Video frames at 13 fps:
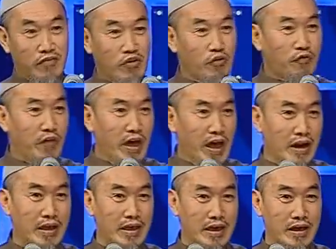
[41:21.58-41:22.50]
If you
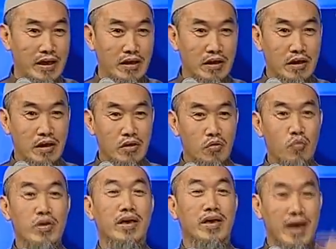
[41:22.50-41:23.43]
fail
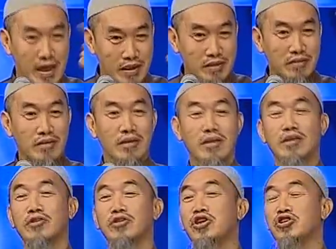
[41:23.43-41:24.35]
here, we can
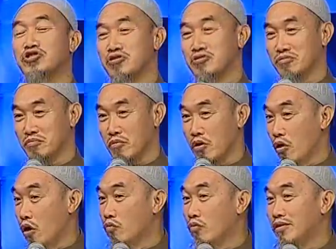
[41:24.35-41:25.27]
teach you.
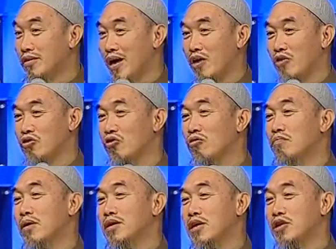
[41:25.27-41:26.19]
Over there,
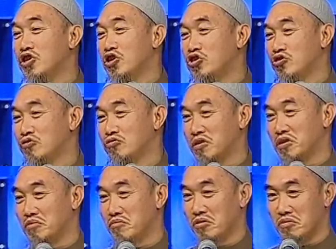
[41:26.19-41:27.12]
nobody teach you
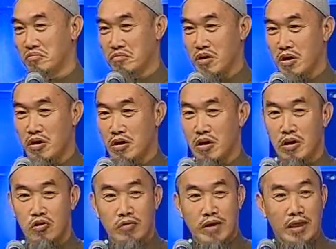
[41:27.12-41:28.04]
anymore.
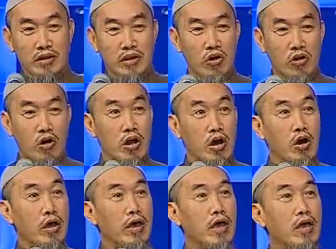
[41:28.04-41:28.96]
You can knock on,
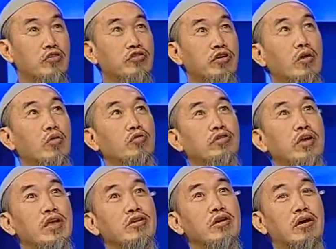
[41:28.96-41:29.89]
hey, Sheikh
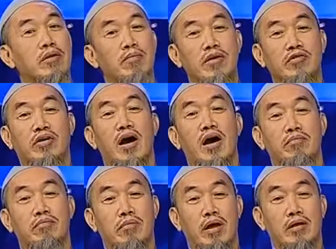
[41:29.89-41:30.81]
Hussain, please
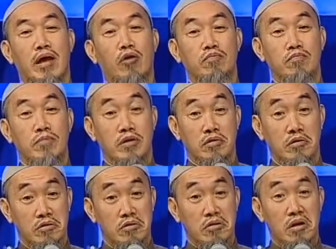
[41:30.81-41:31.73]
come and help
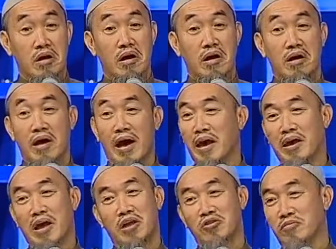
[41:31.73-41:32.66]
me.
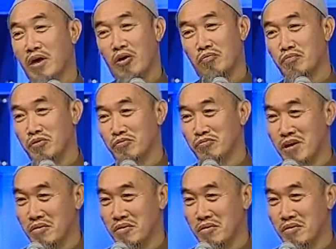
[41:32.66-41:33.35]
I cannot help